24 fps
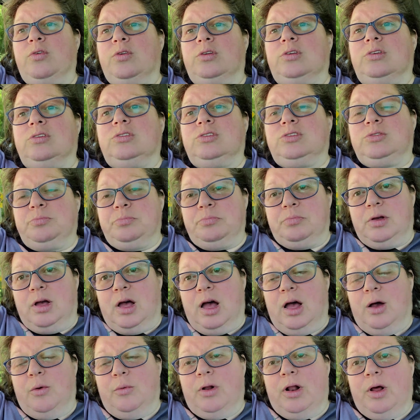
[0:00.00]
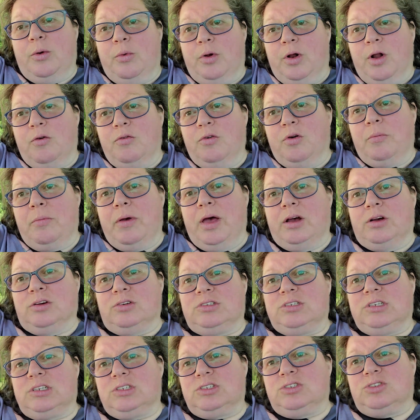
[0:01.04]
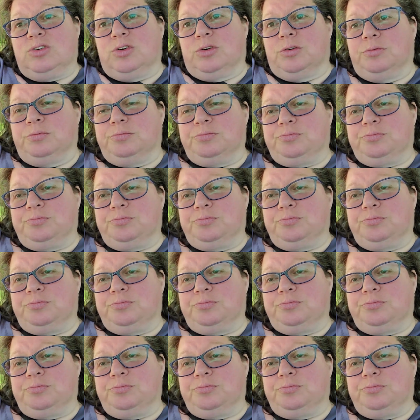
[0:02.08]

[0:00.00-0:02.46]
to, when I went over and met her sister.